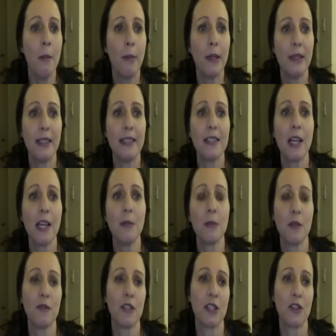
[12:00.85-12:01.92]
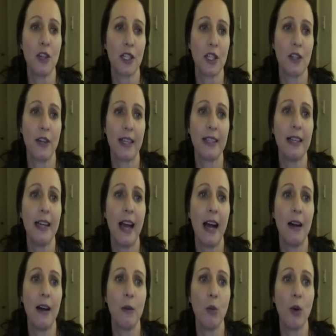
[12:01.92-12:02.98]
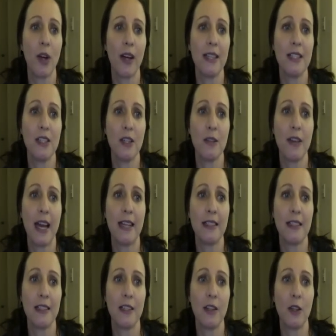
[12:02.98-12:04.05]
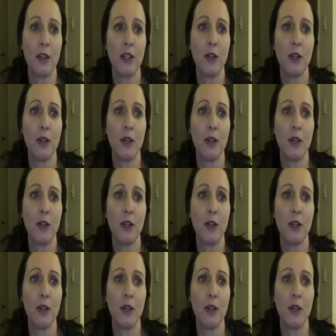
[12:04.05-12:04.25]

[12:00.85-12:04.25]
But in terms of the structuring, what I do then is, you